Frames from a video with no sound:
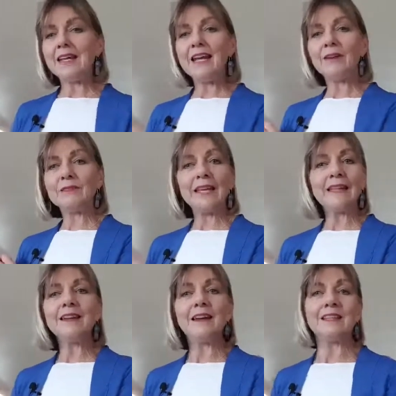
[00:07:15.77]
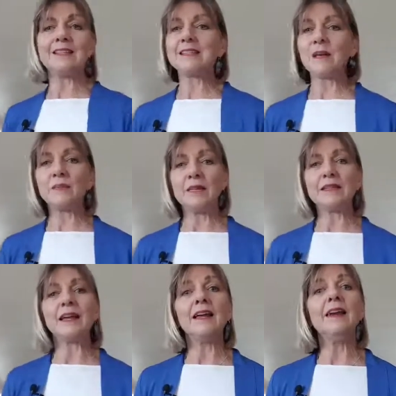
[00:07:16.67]
Now, LED light is something
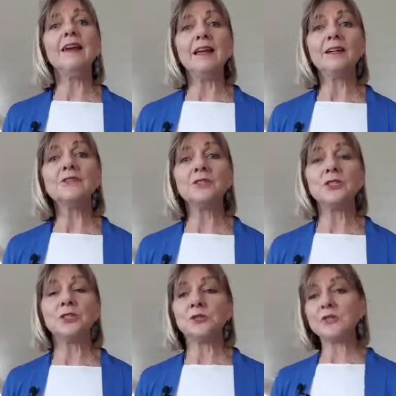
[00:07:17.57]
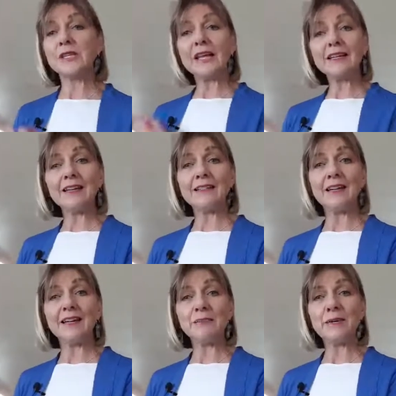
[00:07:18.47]
that I love to do. So that LED
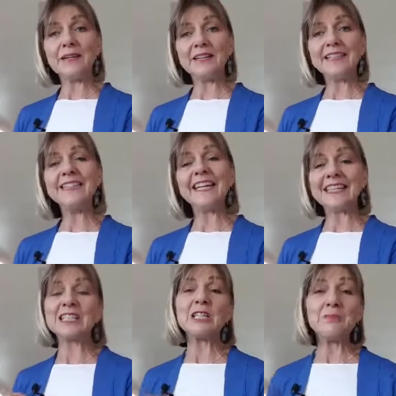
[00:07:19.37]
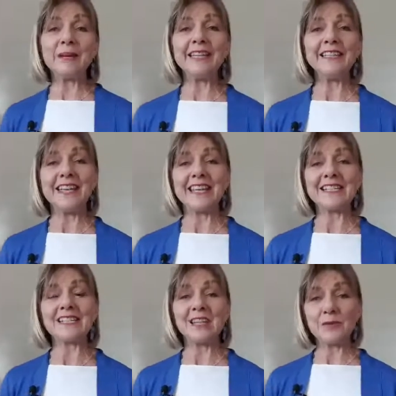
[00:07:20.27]
light behind, I actually made
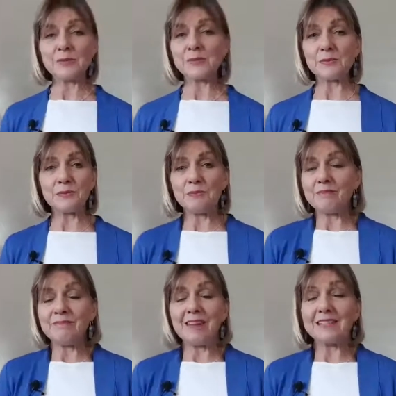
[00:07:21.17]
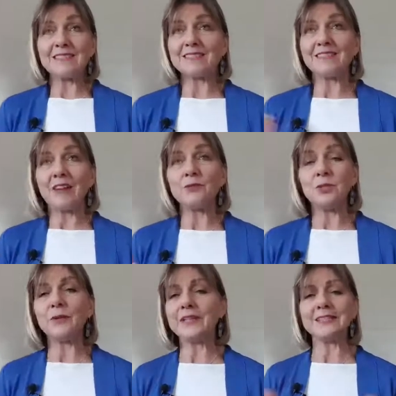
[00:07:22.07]
that. So I just love
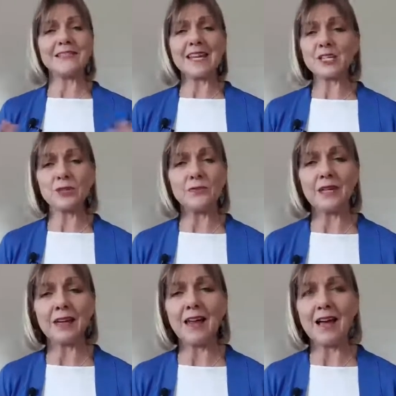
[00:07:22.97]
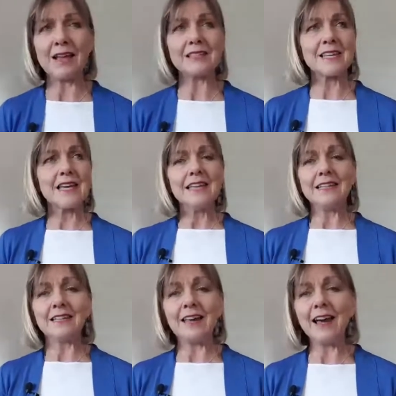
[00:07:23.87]
doing it. The texture of the glass,
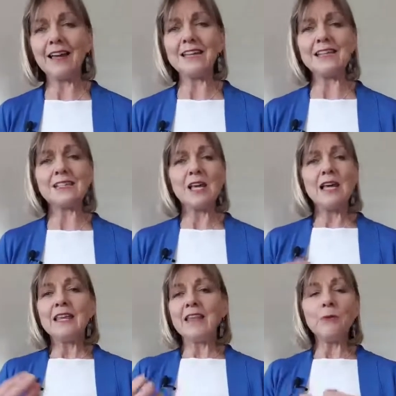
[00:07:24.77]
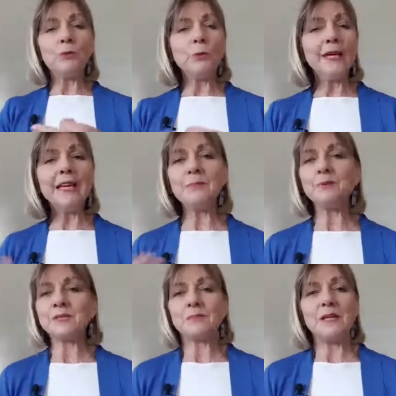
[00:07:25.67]
the colors, that really
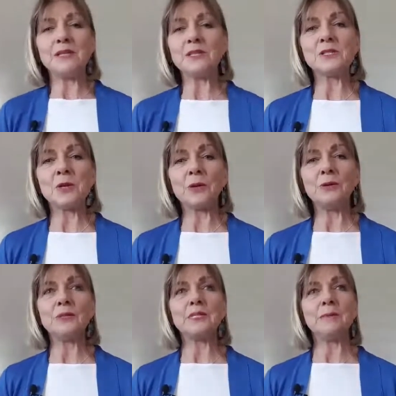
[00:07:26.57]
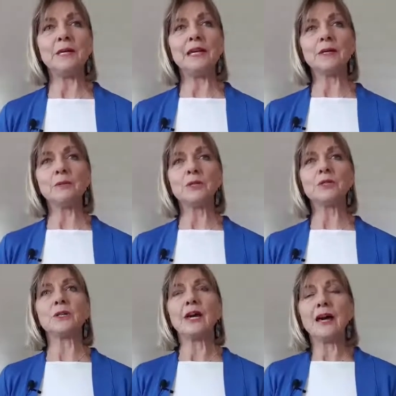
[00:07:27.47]
puts me in the zone to be able
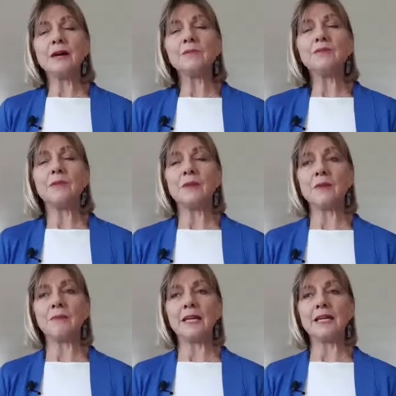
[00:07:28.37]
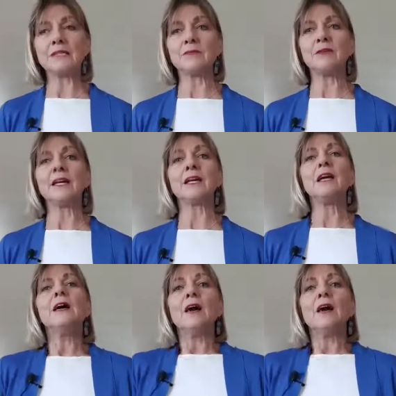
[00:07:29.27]
to come from that place of like,